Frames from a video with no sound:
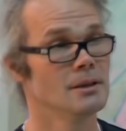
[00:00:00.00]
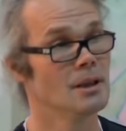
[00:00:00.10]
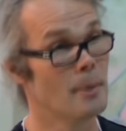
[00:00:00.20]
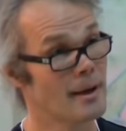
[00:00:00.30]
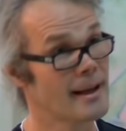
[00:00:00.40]

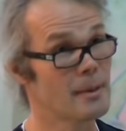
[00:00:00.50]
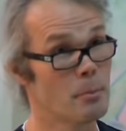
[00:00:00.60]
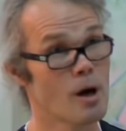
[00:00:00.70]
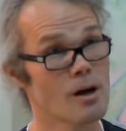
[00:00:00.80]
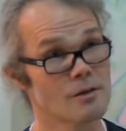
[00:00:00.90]
about any
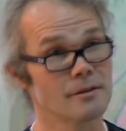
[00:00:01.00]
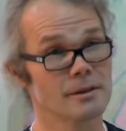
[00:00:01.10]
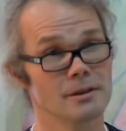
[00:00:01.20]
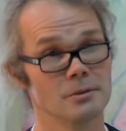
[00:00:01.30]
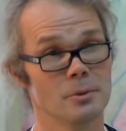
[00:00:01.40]
part of it
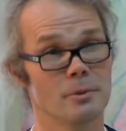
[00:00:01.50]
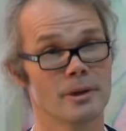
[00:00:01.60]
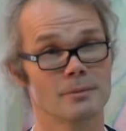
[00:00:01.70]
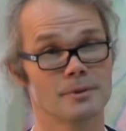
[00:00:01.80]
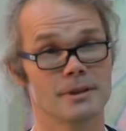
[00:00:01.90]
that we bring
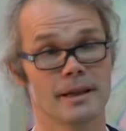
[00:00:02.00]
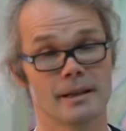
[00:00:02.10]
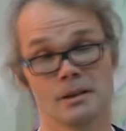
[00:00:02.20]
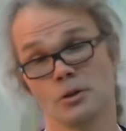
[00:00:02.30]
up today,